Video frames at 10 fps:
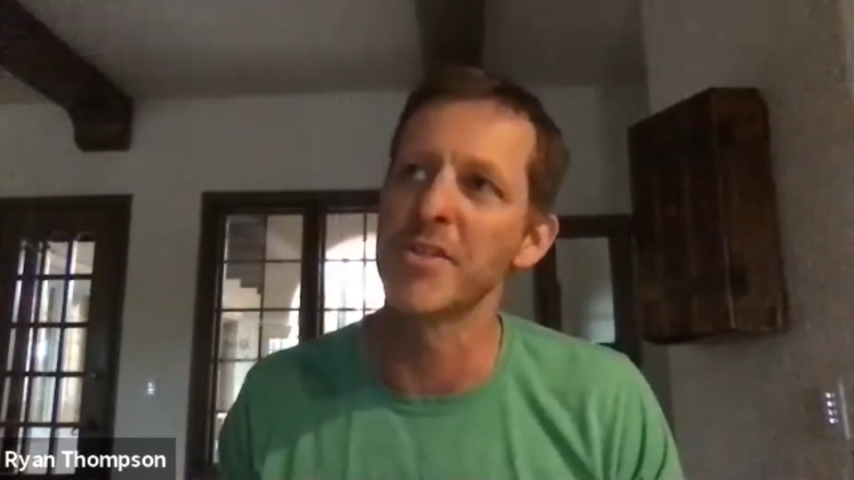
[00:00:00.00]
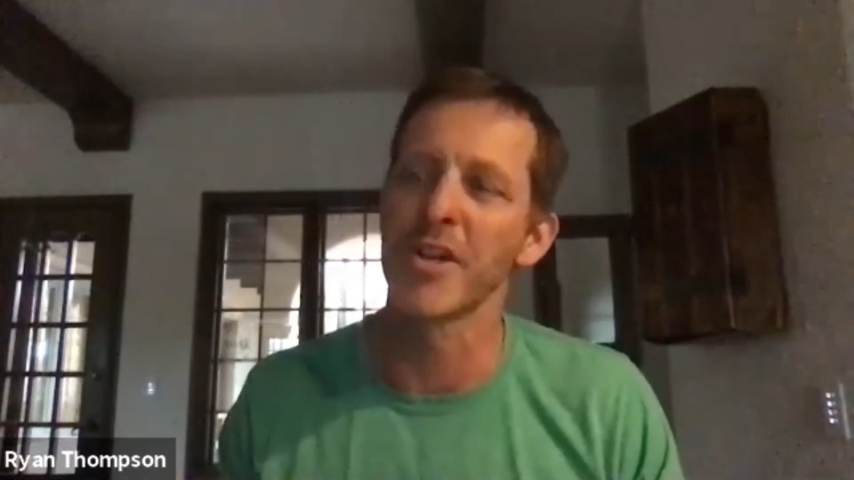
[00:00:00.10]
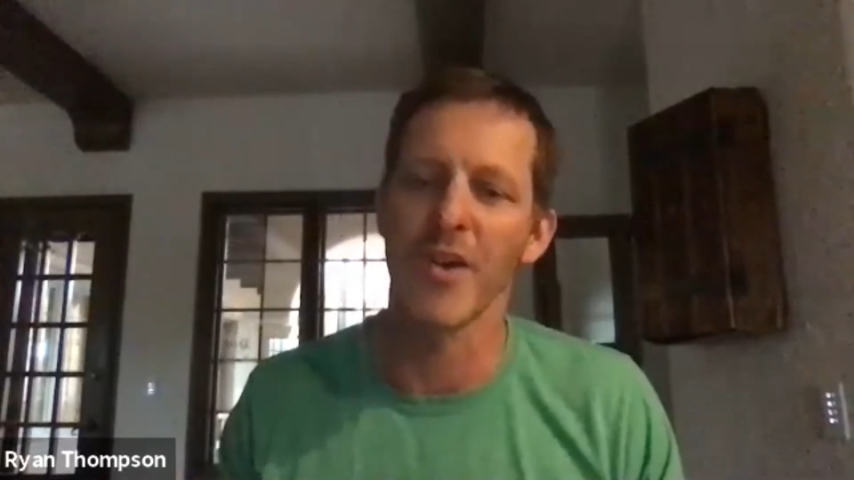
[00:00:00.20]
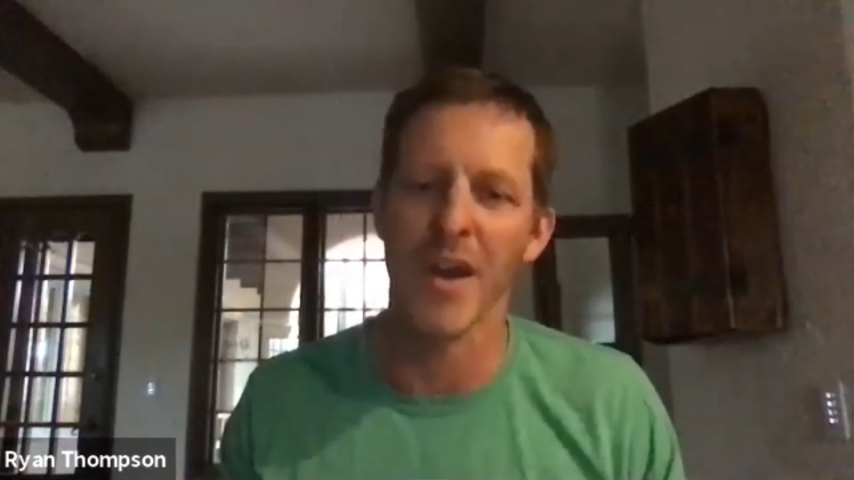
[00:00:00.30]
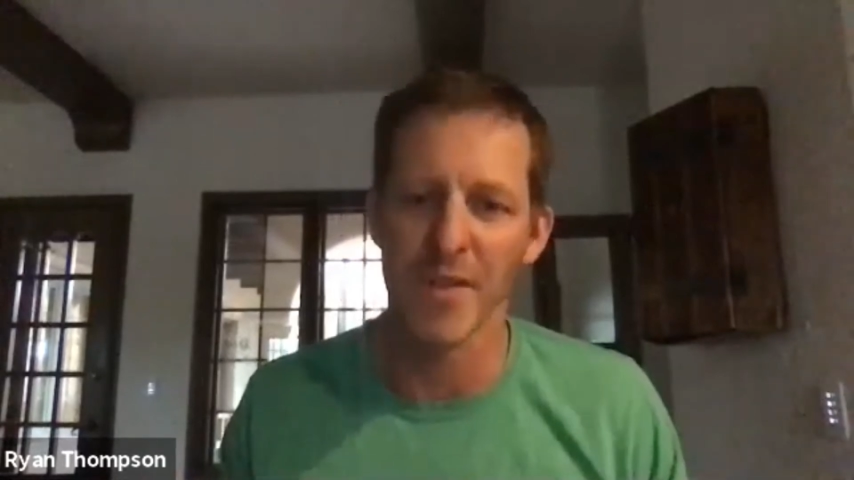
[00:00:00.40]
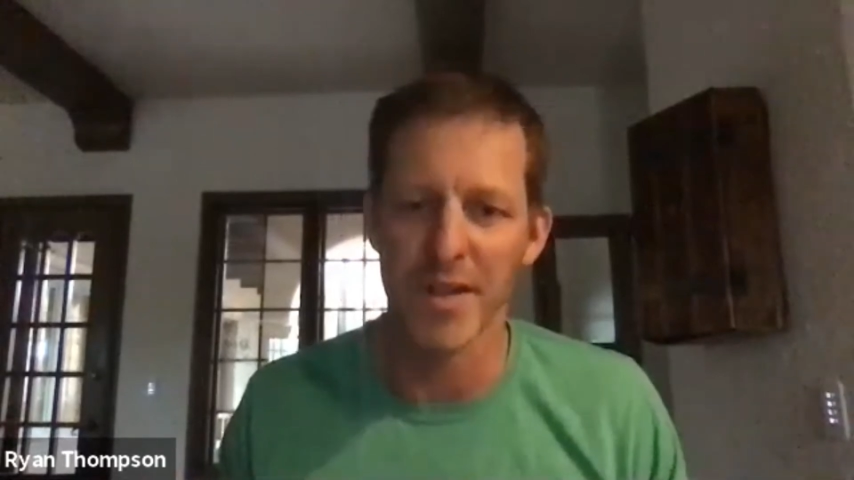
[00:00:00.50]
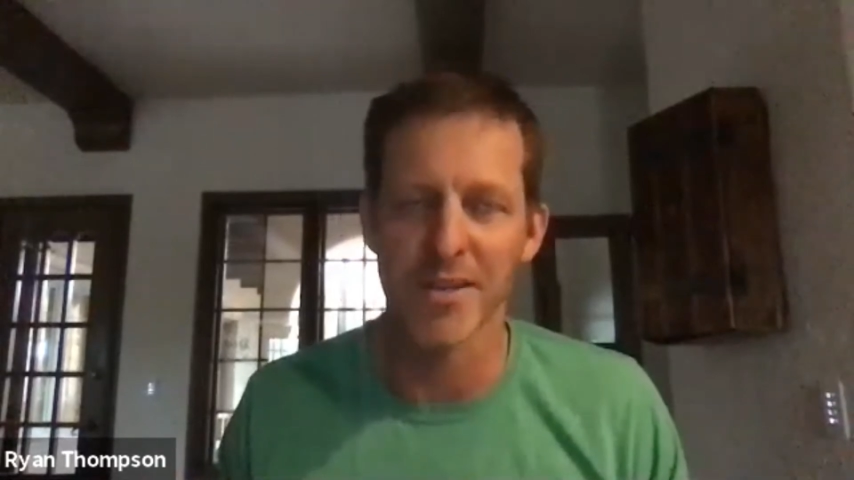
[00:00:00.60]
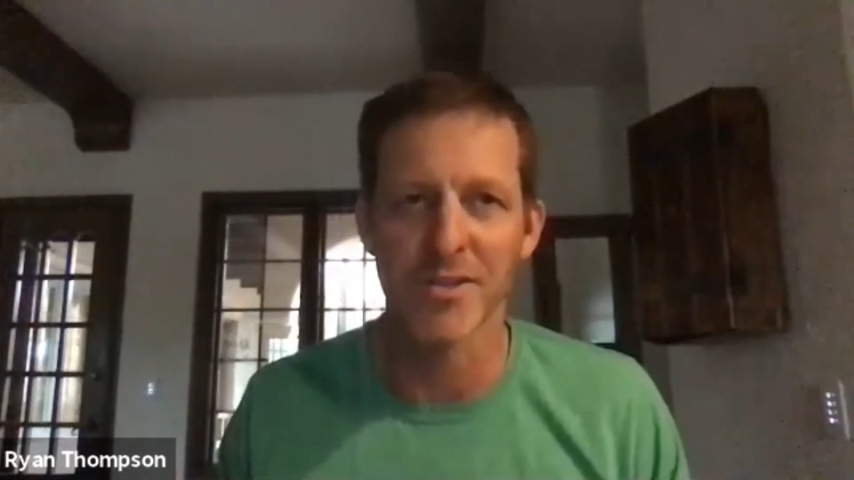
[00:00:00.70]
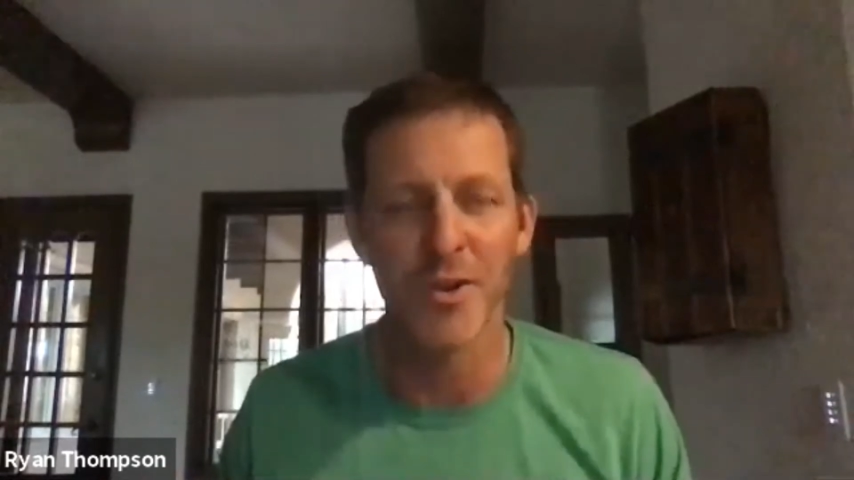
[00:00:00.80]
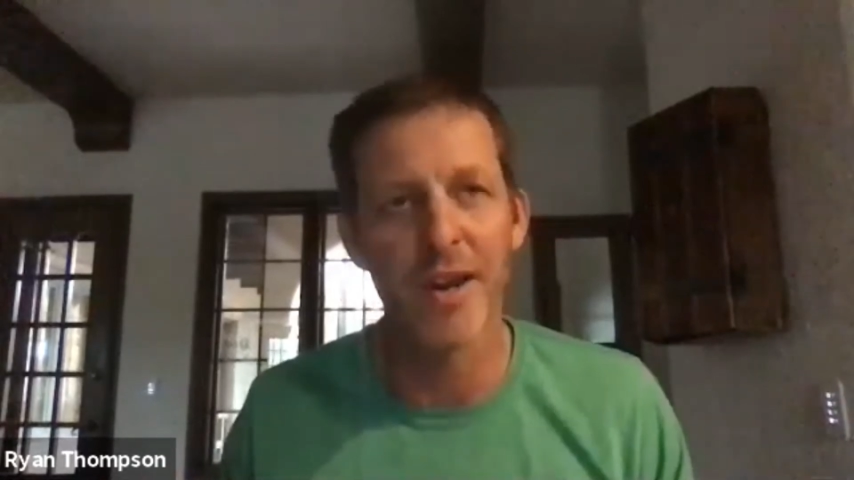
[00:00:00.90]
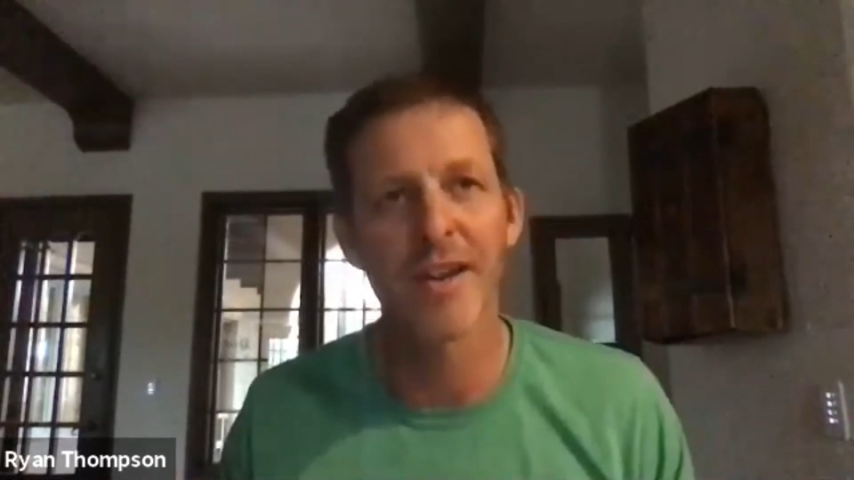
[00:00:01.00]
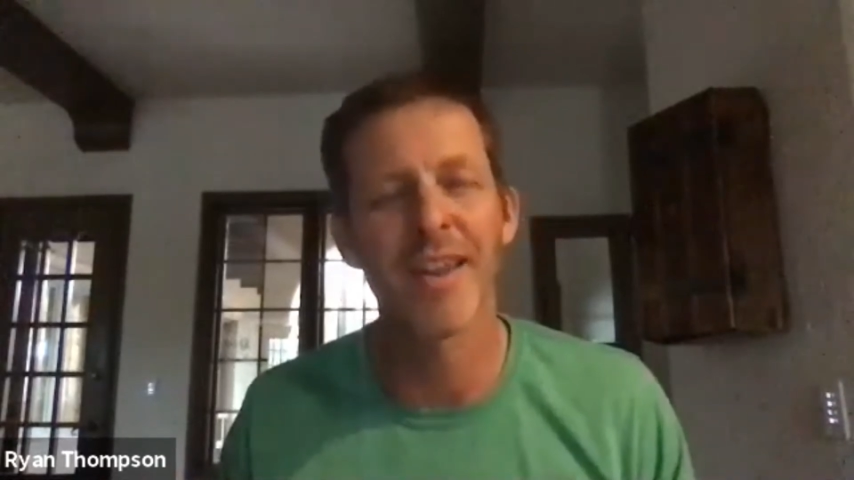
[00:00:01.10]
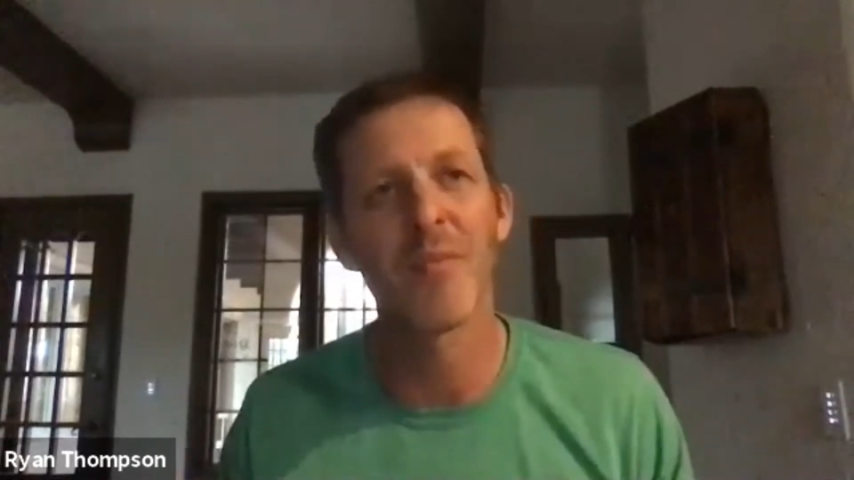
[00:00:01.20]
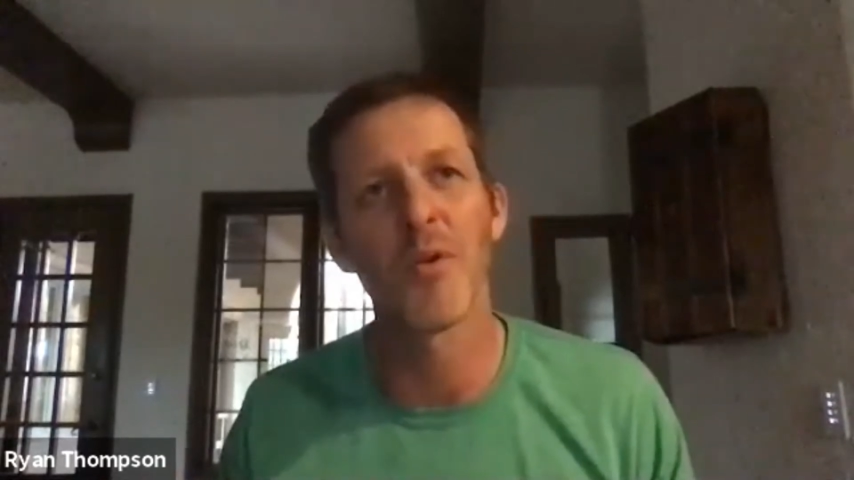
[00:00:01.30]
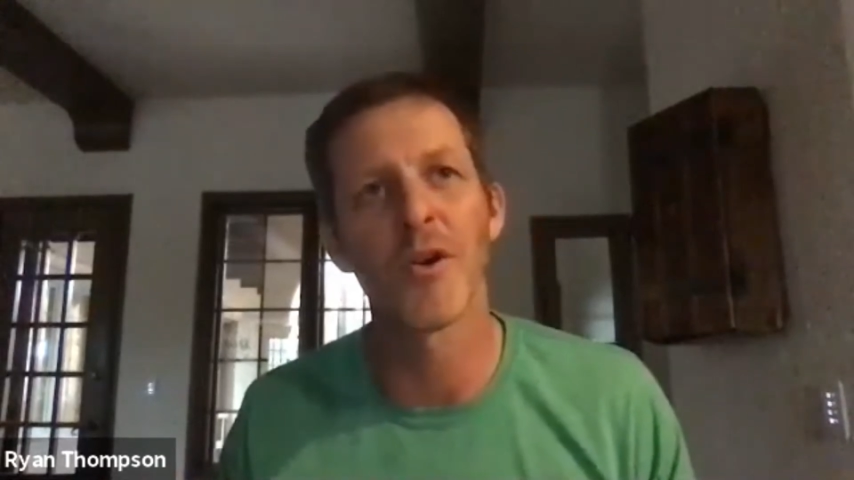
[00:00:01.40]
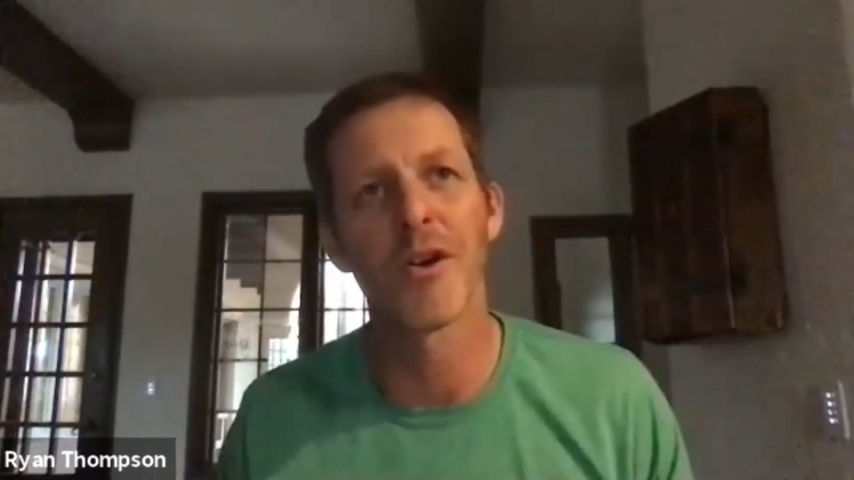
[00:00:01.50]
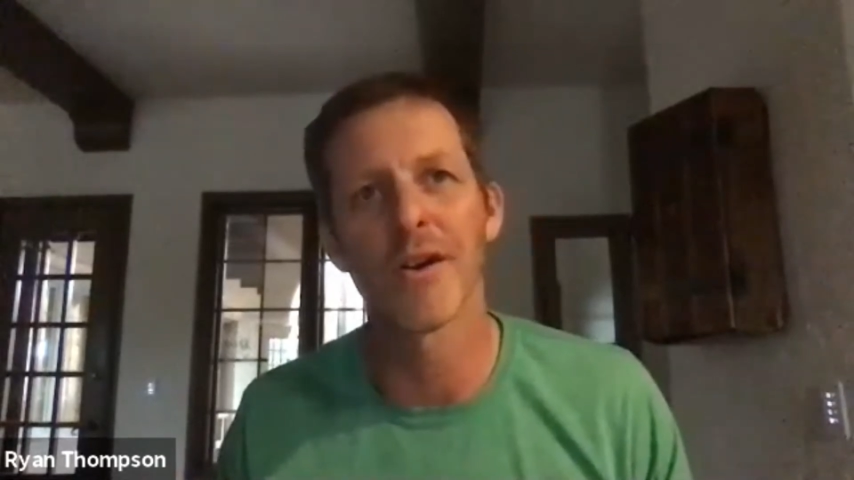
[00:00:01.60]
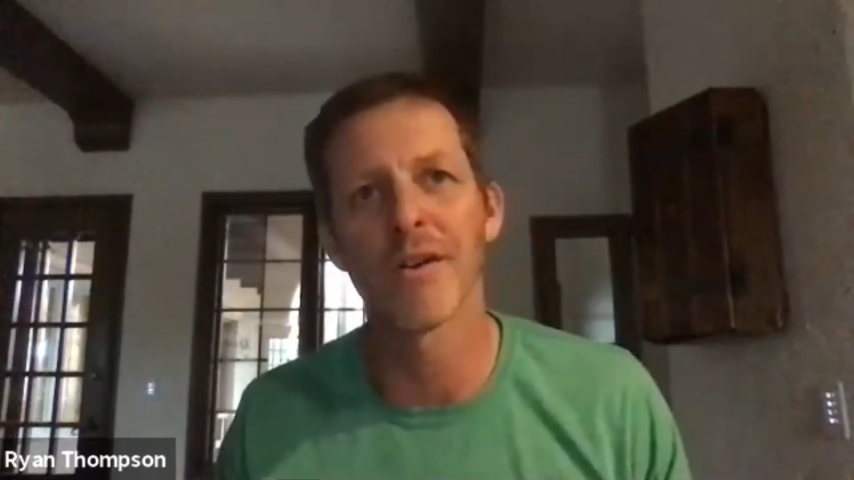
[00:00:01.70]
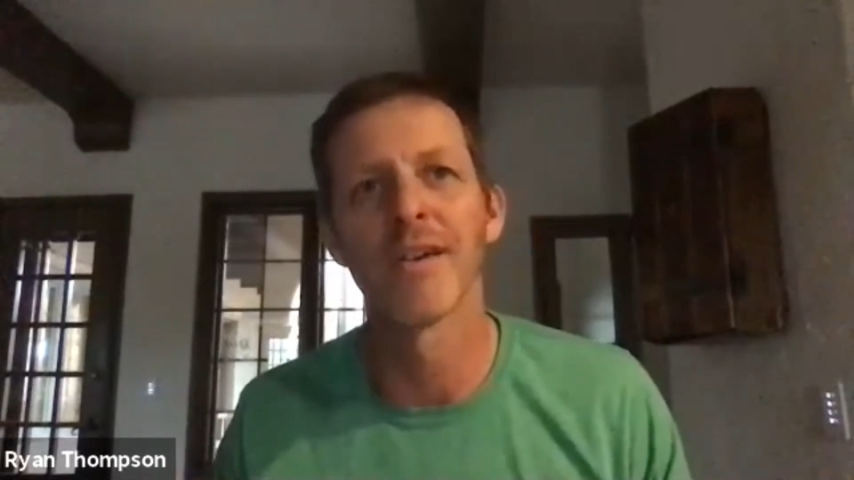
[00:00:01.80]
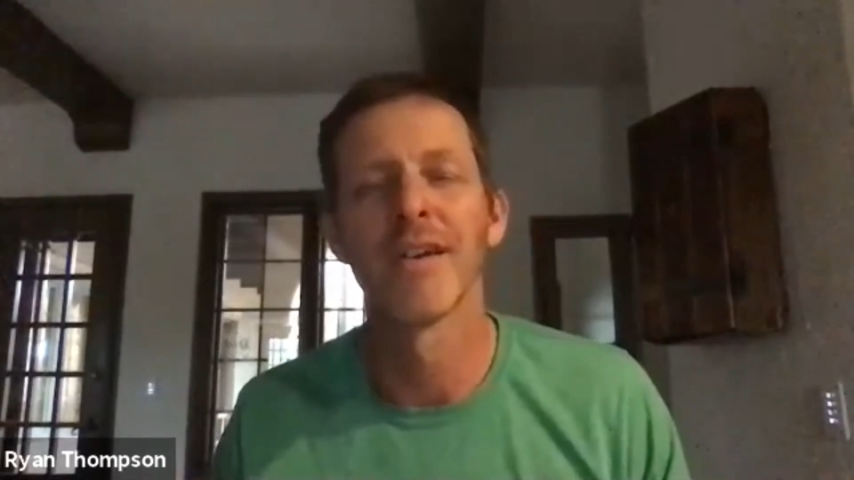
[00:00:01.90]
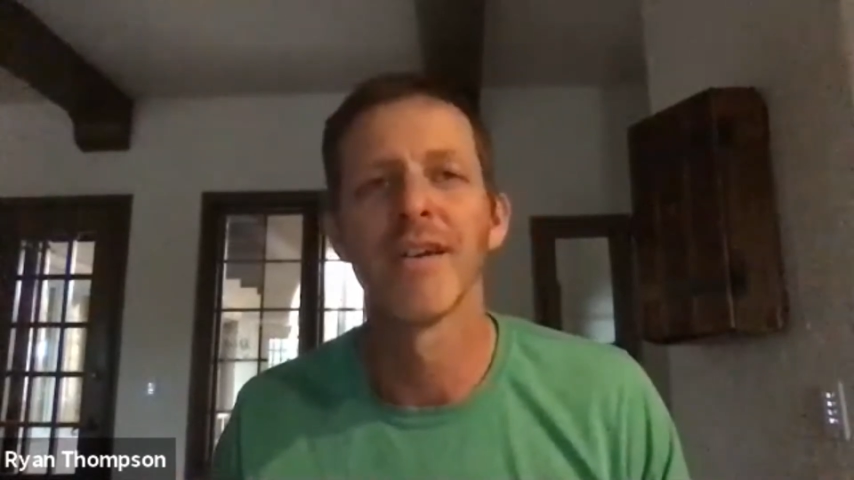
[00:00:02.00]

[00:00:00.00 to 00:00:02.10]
geographically constrained anymore.